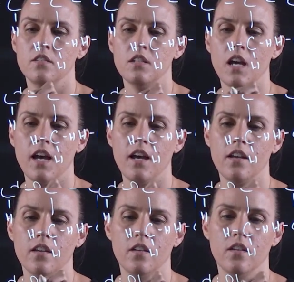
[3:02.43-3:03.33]

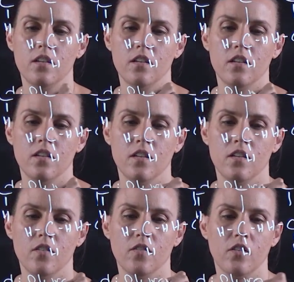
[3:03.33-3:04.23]
di,
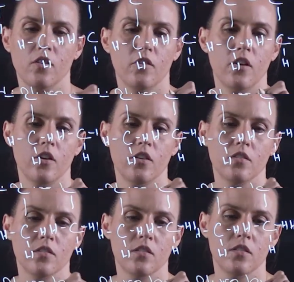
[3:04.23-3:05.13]
fluoro,
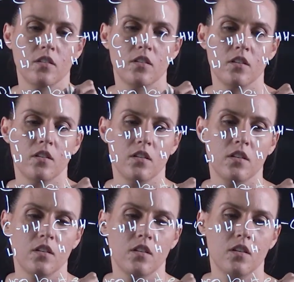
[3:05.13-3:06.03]

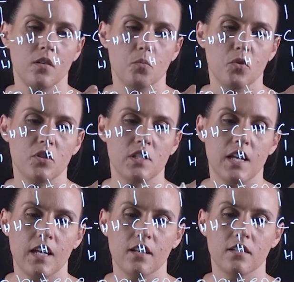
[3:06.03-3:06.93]

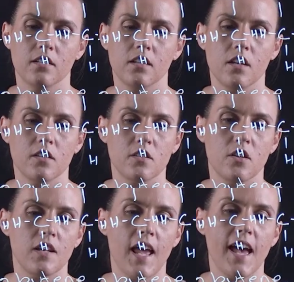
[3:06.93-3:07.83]
butene. So
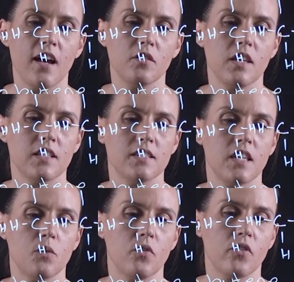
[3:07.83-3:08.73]
now you can
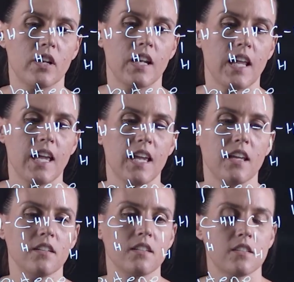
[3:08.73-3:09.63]
see we've got an
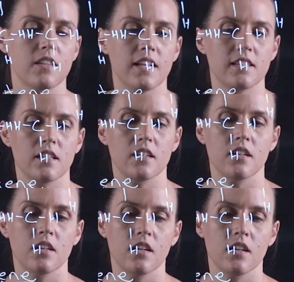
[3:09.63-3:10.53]
ene, so that's a,
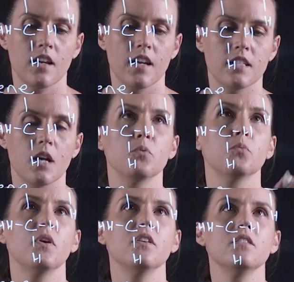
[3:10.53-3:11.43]
a double
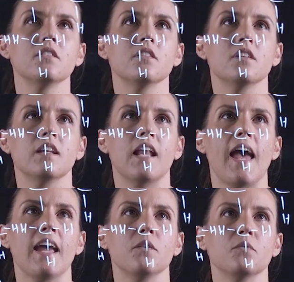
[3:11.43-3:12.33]
bond. An
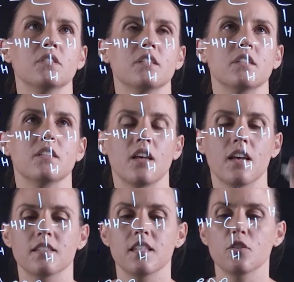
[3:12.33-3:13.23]
ane was a,
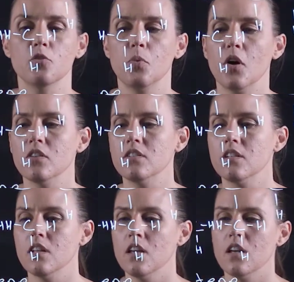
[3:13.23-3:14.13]
a single bond.
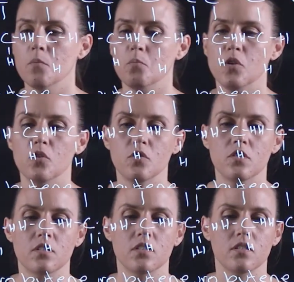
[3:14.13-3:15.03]

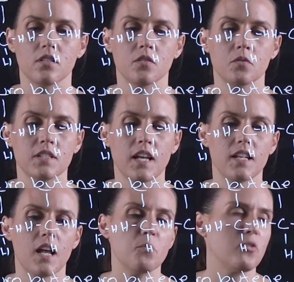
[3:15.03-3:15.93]
Bute, what's our
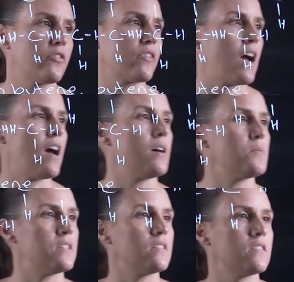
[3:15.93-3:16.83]
number of
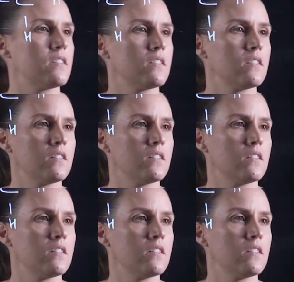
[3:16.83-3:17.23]
carbons?